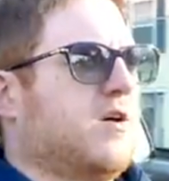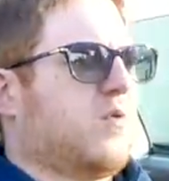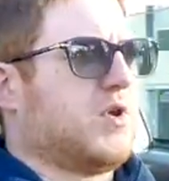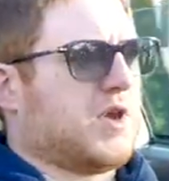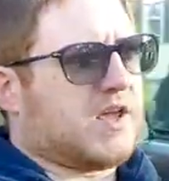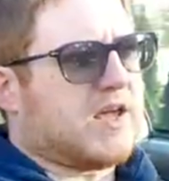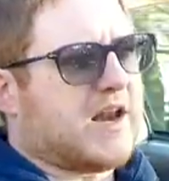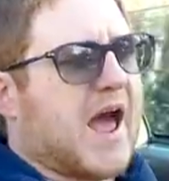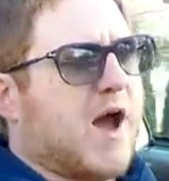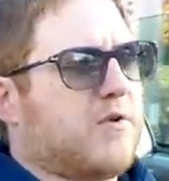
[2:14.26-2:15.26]
where you can get
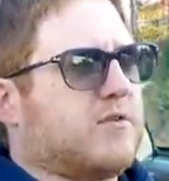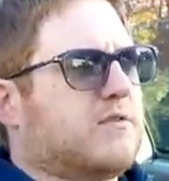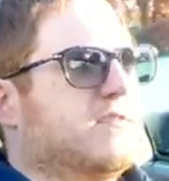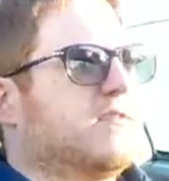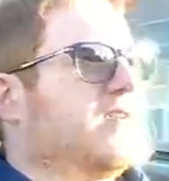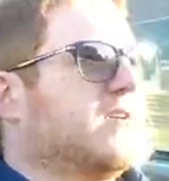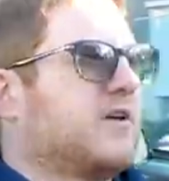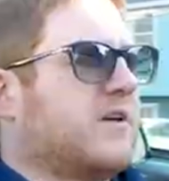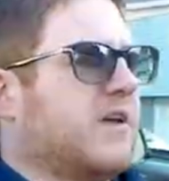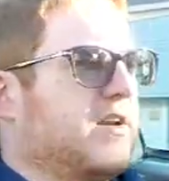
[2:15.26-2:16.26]
out
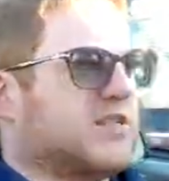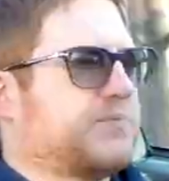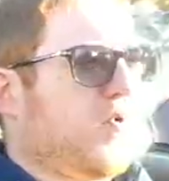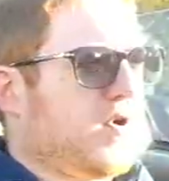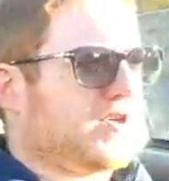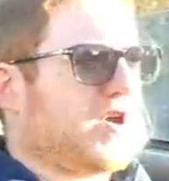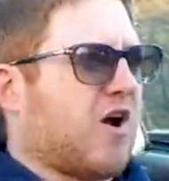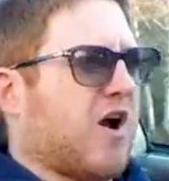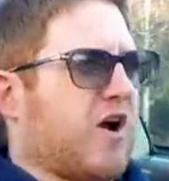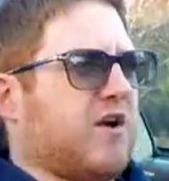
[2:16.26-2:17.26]
in a sports
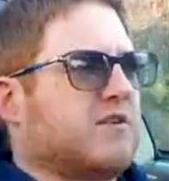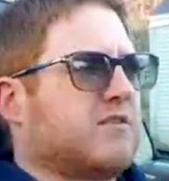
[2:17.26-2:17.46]
car